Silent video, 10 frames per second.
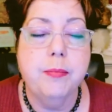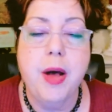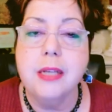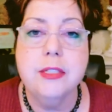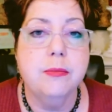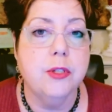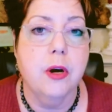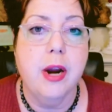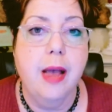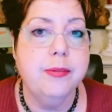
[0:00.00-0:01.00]
Possums
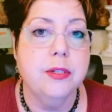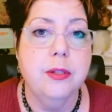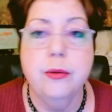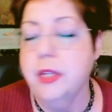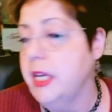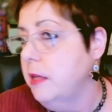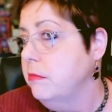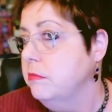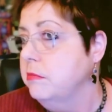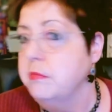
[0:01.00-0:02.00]
are absolutely
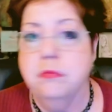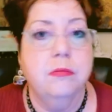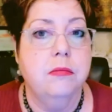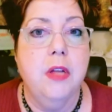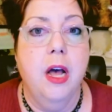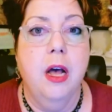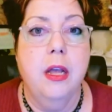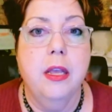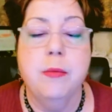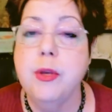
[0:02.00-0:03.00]

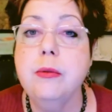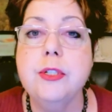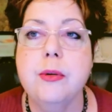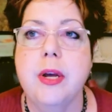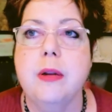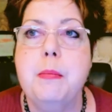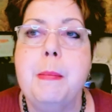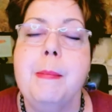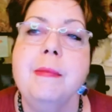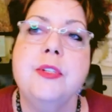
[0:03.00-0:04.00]
immune to it.
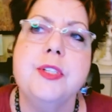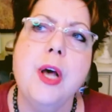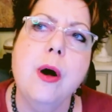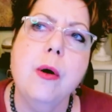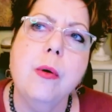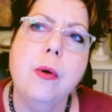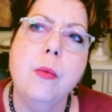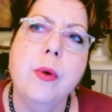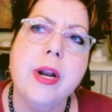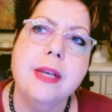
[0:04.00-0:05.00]
So
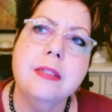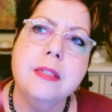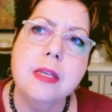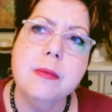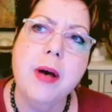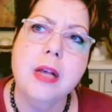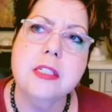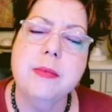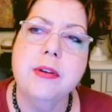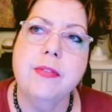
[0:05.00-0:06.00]
when I see the
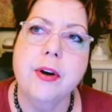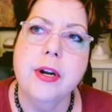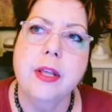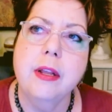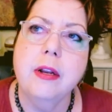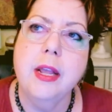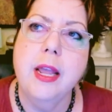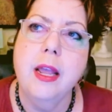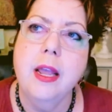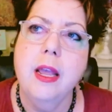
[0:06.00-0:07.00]
possum inverted,
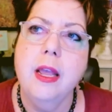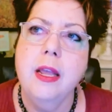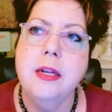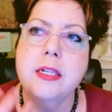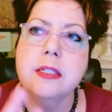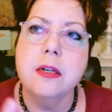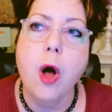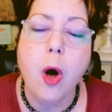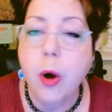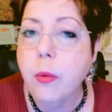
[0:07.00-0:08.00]
it doesn't
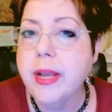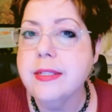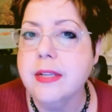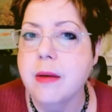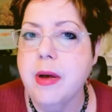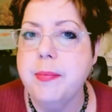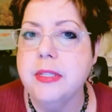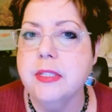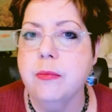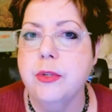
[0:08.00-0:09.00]
always come up
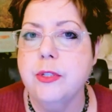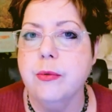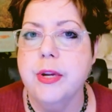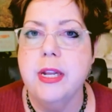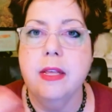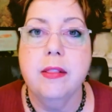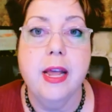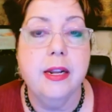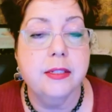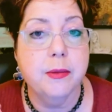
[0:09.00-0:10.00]
in someone's reading
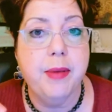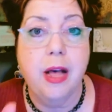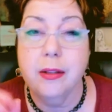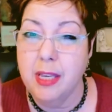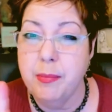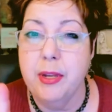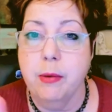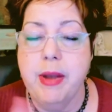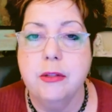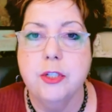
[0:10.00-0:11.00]
that it's about keeping
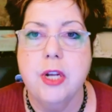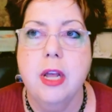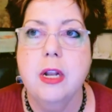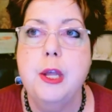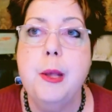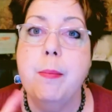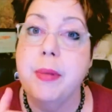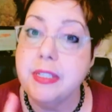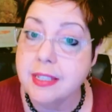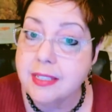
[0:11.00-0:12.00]
your mouth shut.
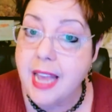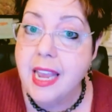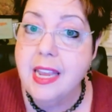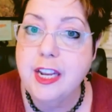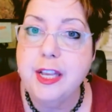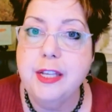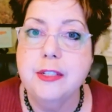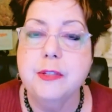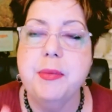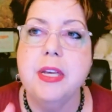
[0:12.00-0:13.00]
But today it
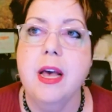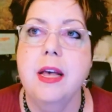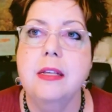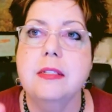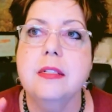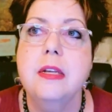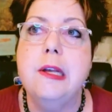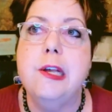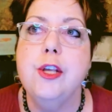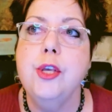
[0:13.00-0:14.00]
is, because
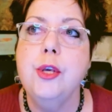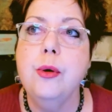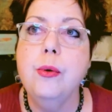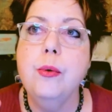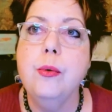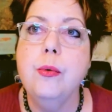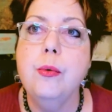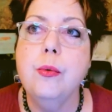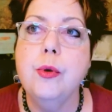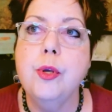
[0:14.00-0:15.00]
you're